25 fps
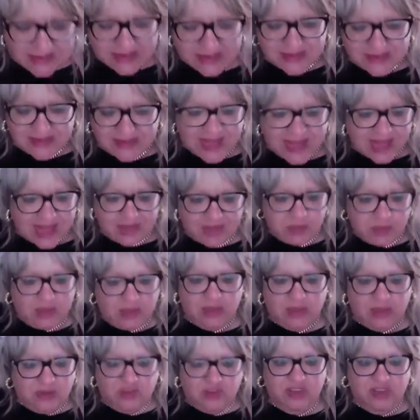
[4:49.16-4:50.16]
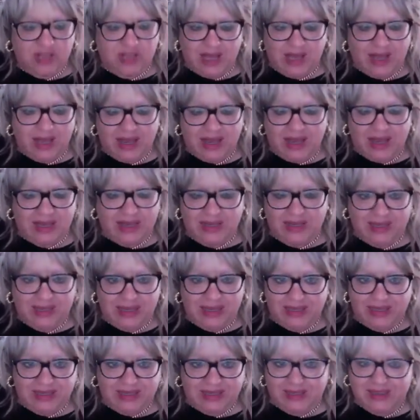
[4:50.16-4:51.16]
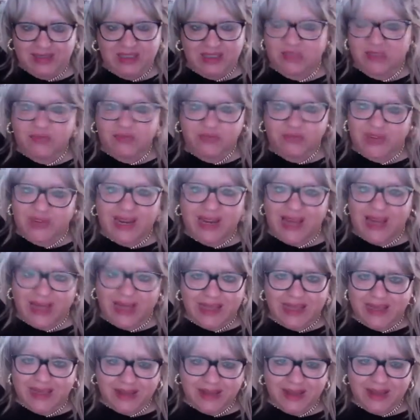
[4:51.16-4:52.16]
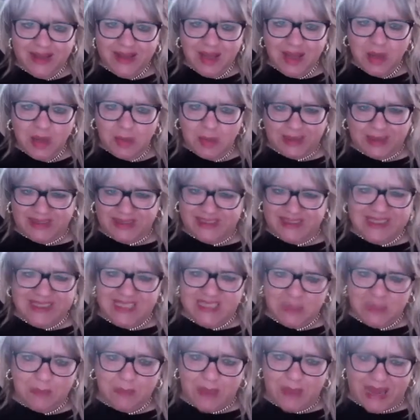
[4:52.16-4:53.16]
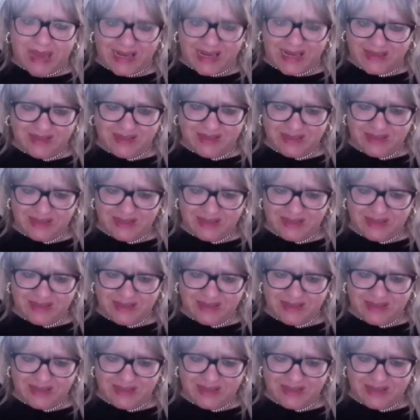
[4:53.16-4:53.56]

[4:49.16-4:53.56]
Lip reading: that because I didn't feel like participating,